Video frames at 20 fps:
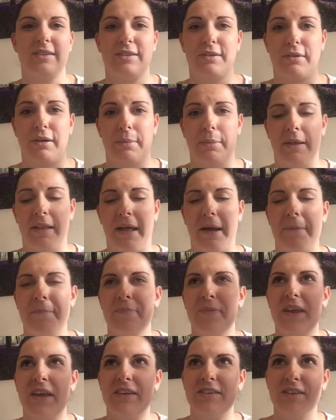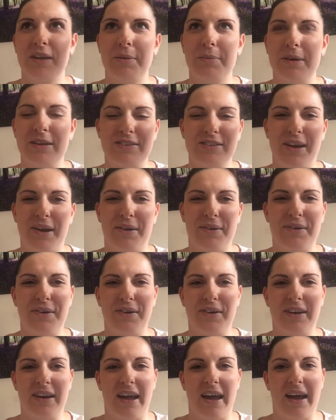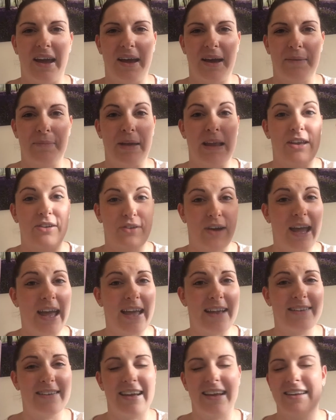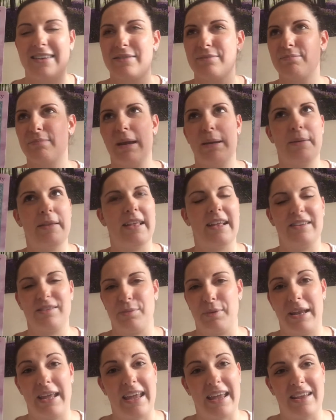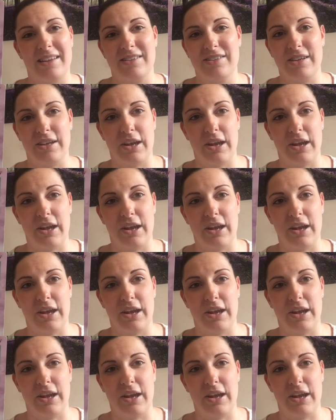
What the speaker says: Sorry about that. So much going on in your head, and maybe that's what it is.